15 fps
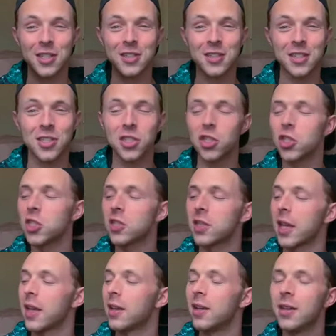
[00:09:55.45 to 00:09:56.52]
This is just
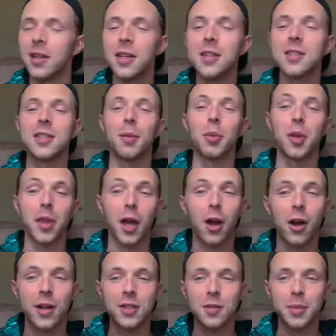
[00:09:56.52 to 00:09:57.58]
like something that
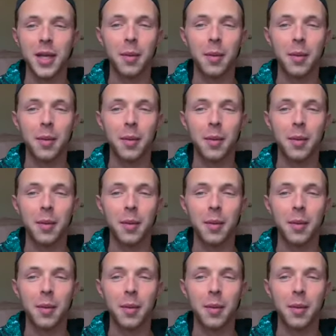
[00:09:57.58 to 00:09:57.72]
haunts me.